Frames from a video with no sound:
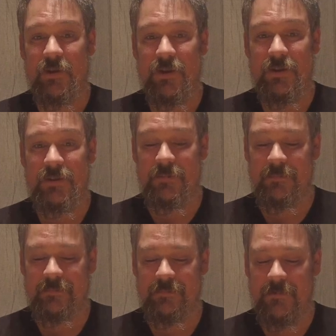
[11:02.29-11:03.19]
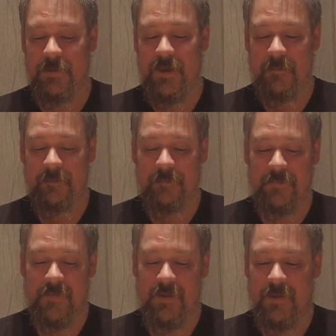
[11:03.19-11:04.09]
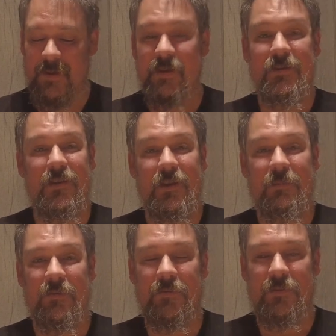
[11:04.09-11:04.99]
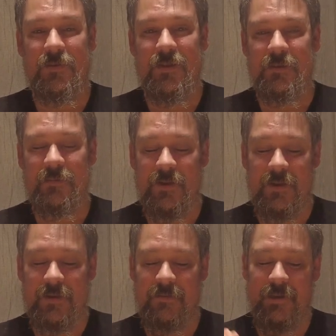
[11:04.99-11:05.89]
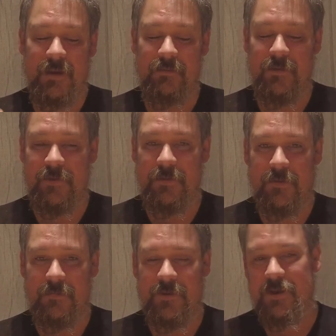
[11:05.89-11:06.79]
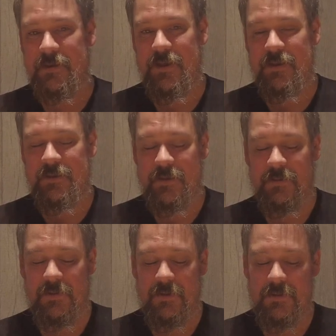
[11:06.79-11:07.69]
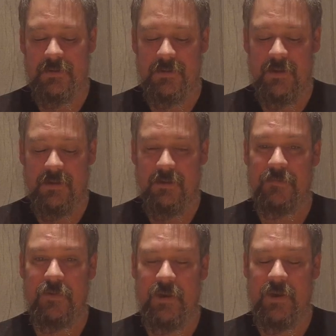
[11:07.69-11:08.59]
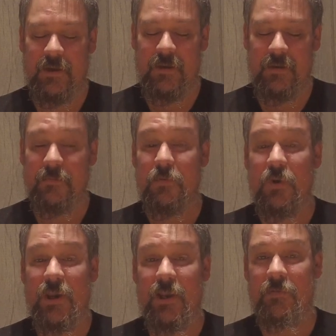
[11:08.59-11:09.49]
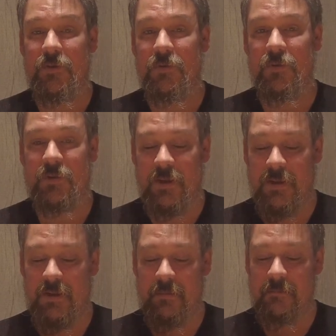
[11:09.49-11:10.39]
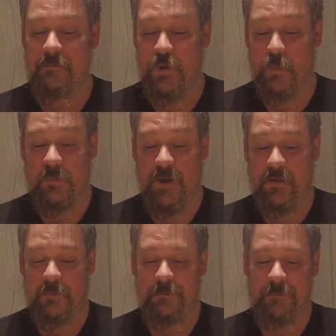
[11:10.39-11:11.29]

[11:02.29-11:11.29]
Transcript: guys. Okay, so anyway, folks, that's my review of Duncan Taylor single cask Laphroaig 11-year-old in a bourbon barrel.